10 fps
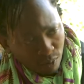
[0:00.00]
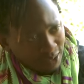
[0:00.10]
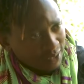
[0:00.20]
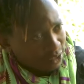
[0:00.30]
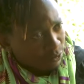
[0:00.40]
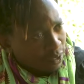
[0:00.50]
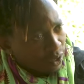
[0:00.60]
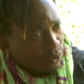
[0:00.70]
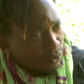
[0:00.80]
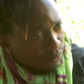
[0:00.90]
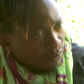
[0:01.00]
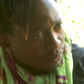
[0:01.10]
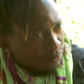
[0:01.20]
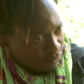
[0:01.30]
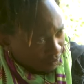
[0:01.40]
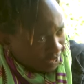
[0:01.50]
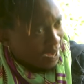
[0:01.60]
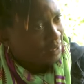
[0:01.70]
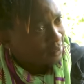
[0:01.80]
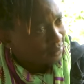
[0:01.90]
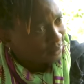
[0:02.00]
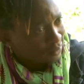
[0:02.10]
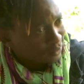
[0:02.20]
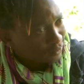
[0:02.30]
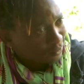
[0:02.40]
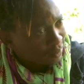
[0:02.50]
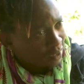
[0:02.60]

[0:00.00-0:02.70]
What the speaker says: want her to be known for that, you know,